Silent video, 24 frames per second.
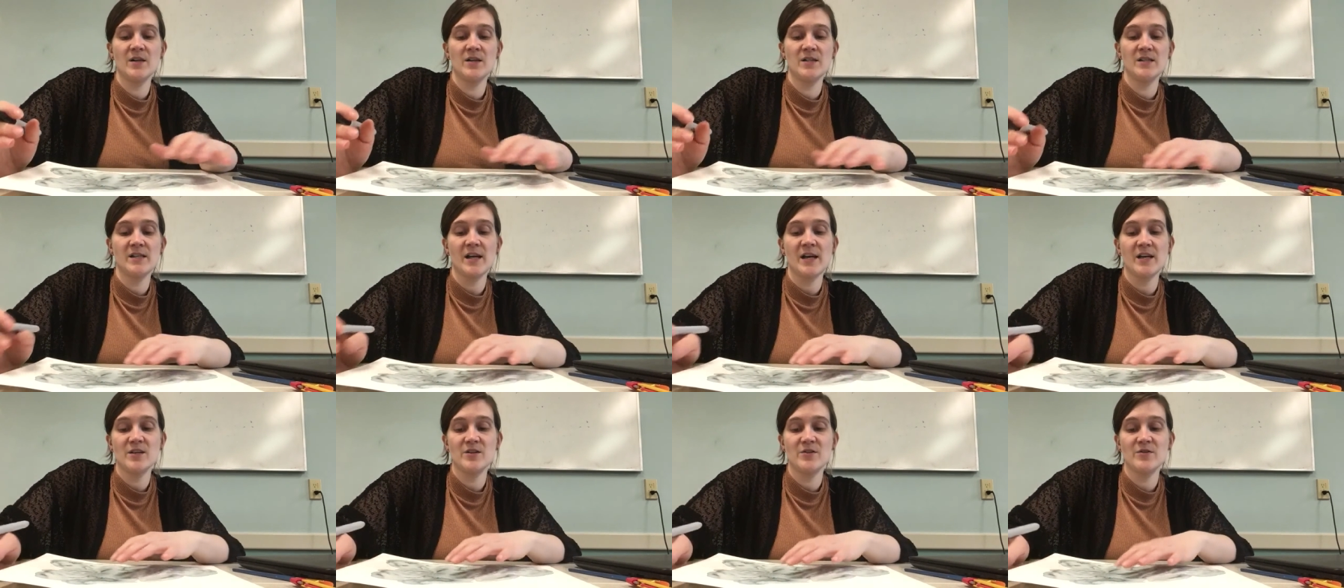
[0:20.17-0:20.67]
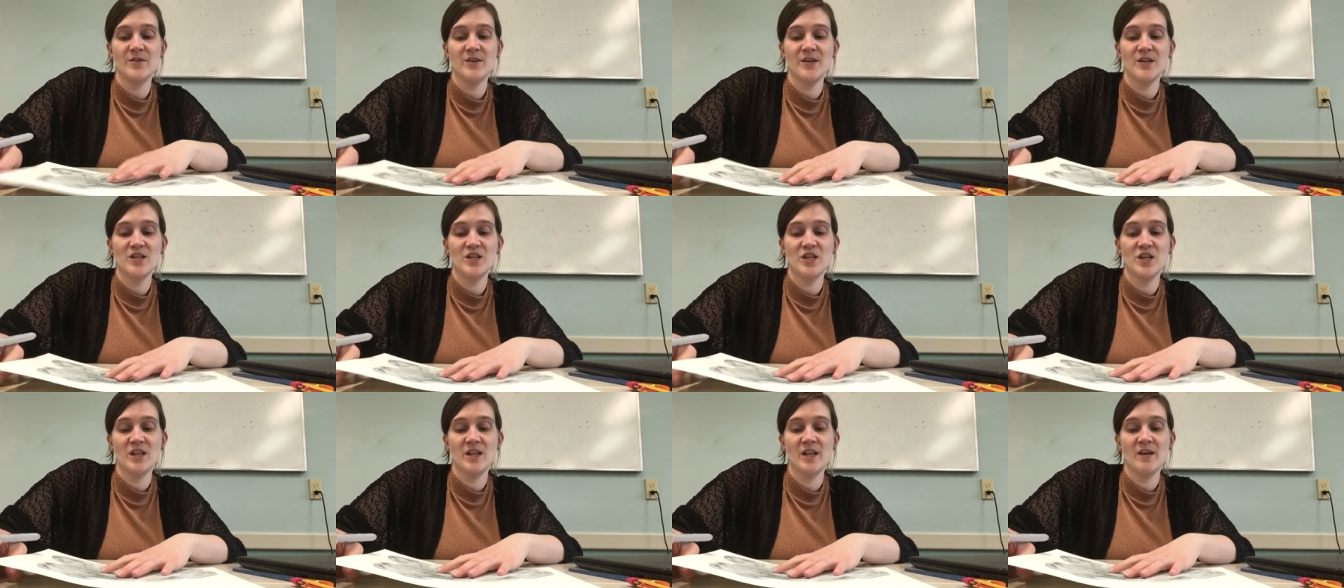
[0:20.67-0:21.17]
the
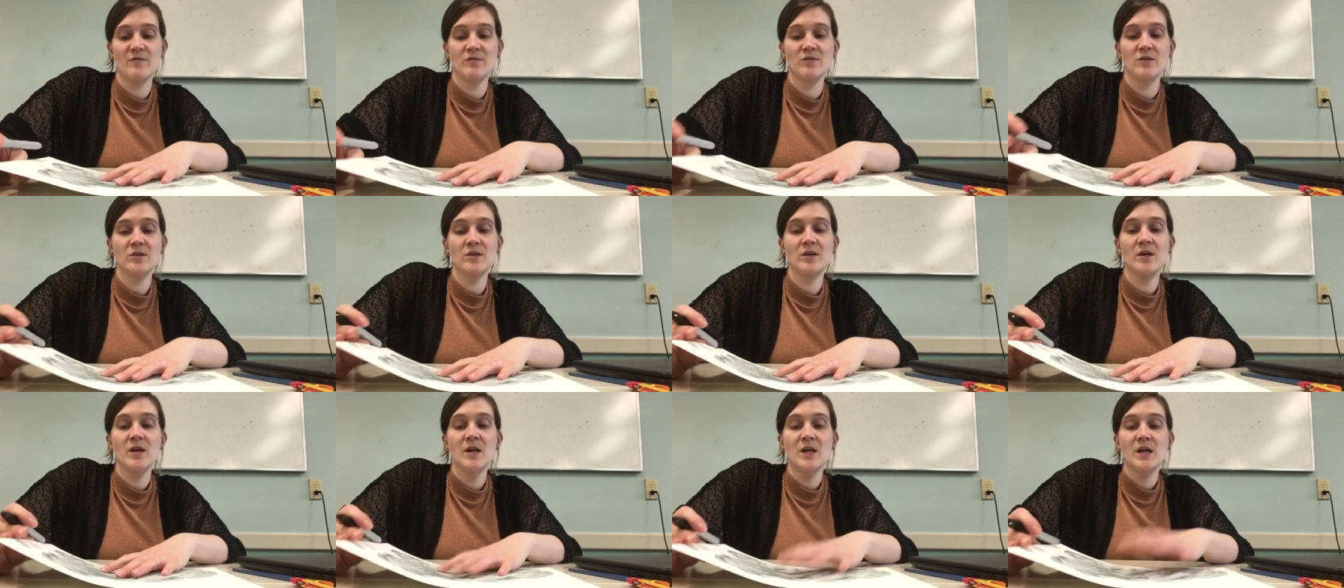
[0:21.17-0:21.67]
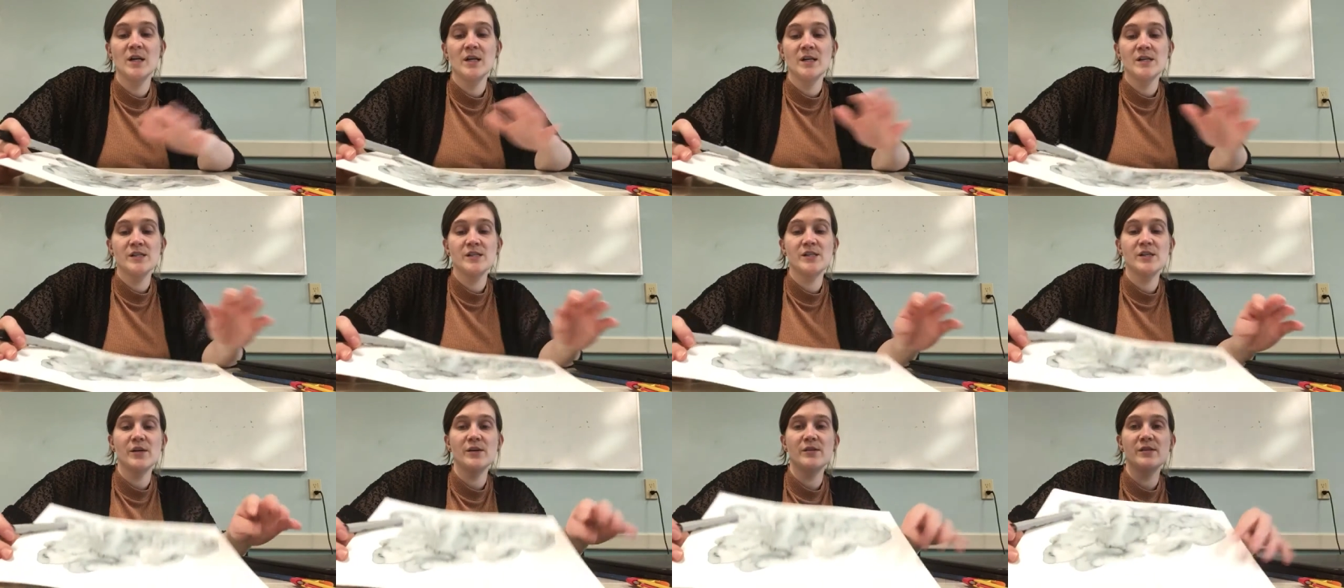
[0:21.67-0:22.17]
saturation level.
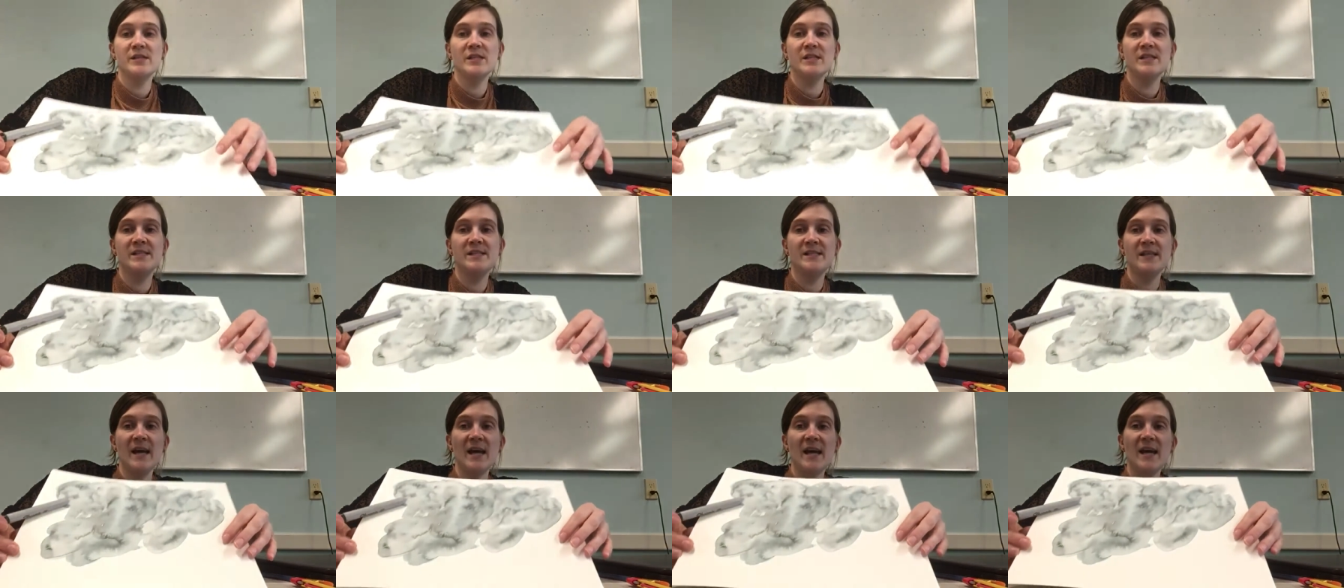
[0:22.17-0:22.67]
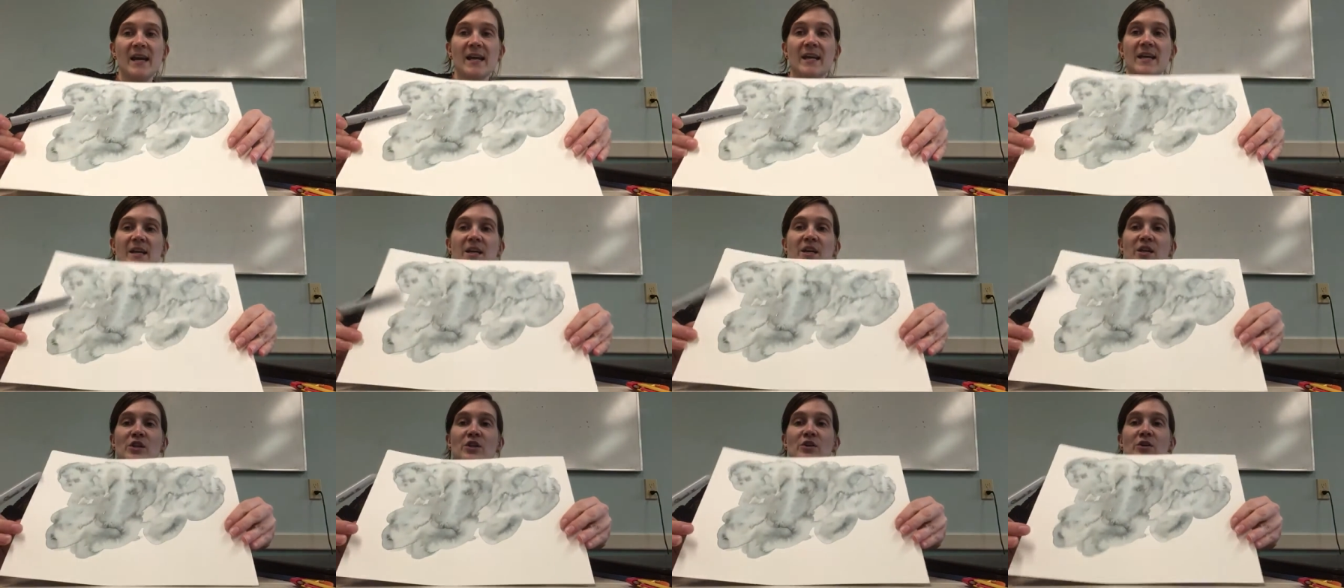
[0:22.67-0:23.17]
So
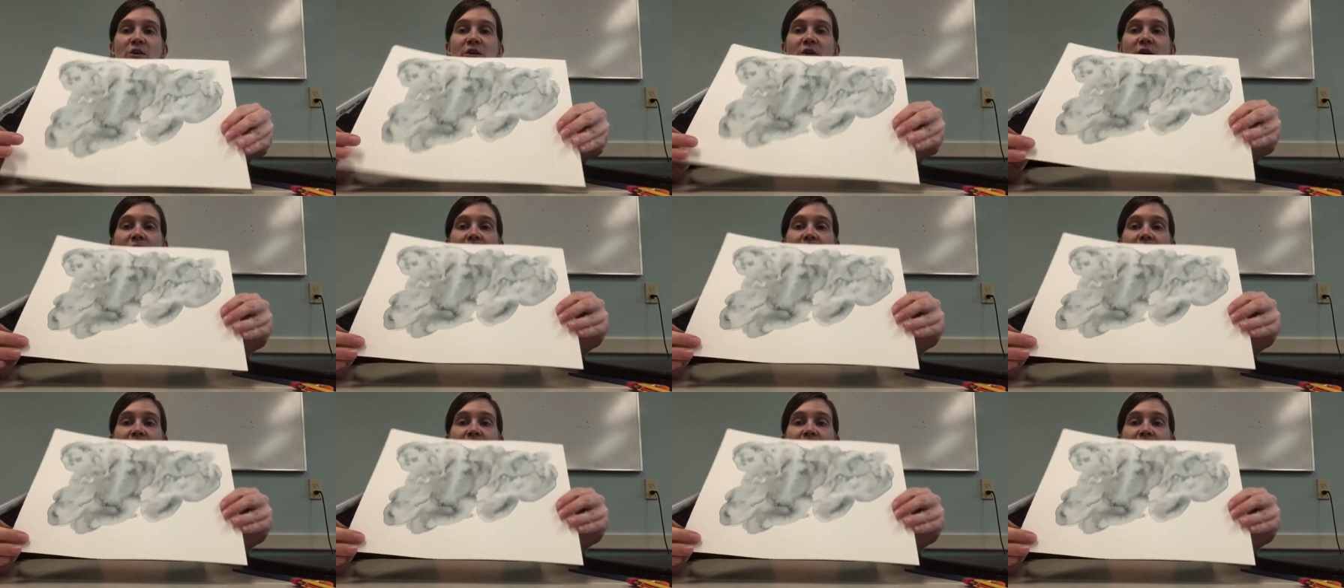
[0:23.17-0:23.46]
today you're